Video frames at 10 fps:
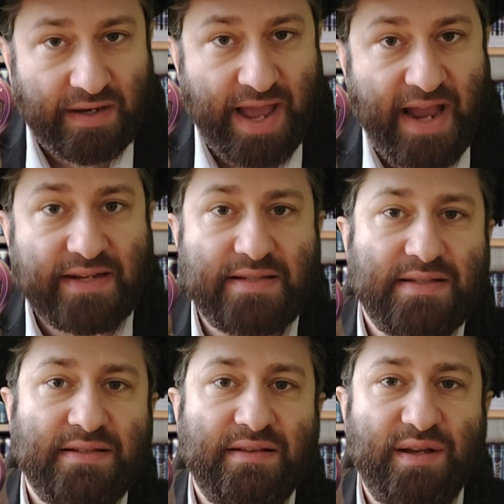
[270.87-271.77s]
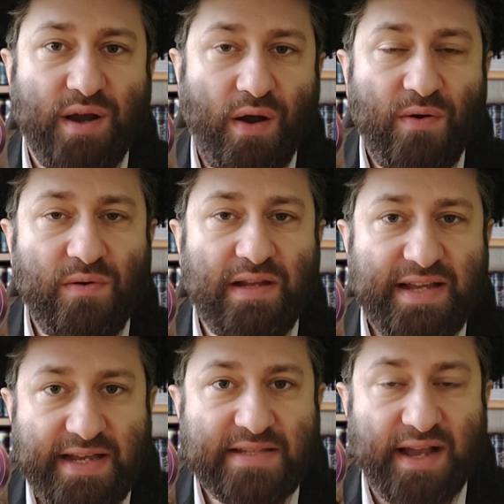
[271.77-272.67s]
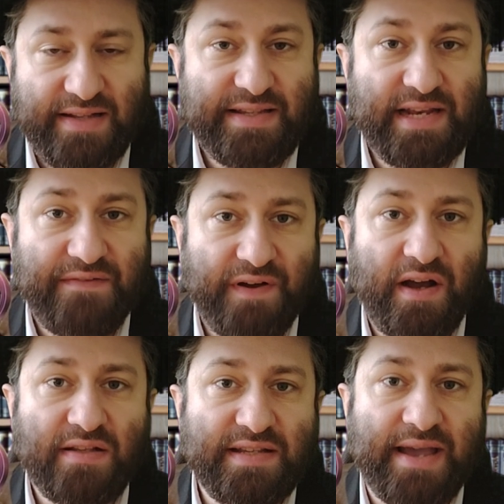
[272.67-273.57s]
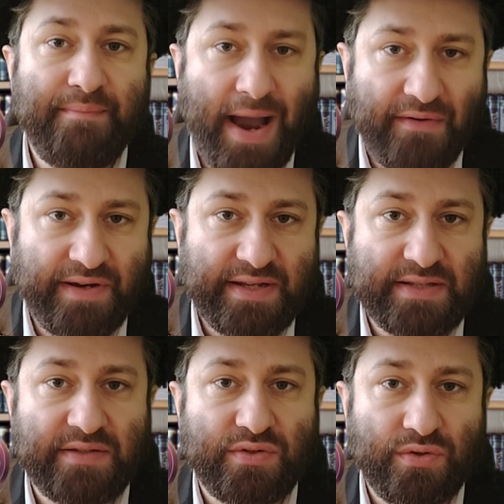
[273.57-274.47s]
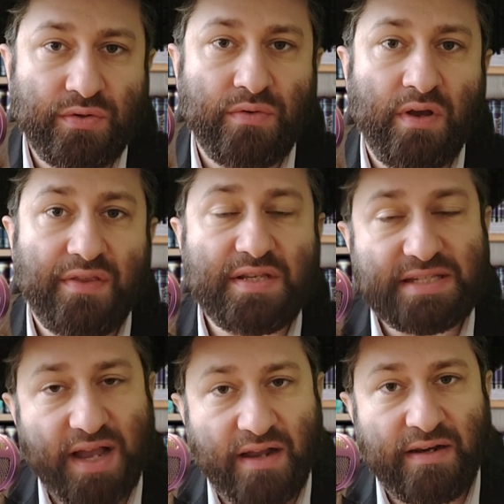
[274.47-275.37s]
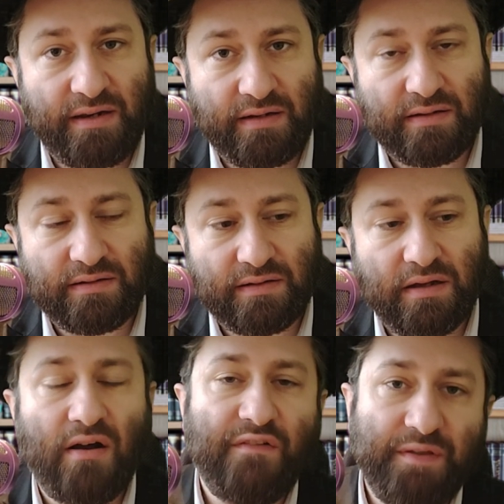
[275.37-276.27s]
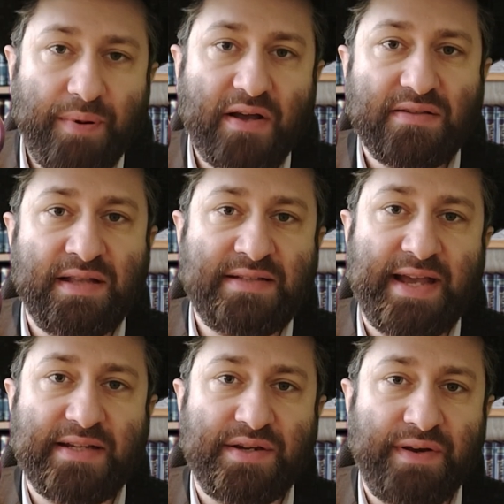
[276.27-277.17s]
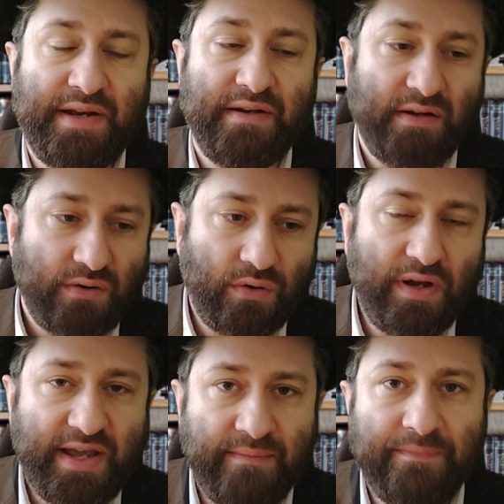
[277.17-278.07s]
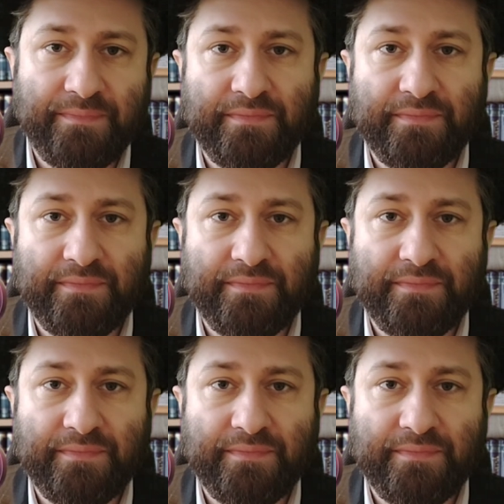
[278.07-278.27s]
Next, the goal is ideally for her to get married to the son of the person that takes her in, or him,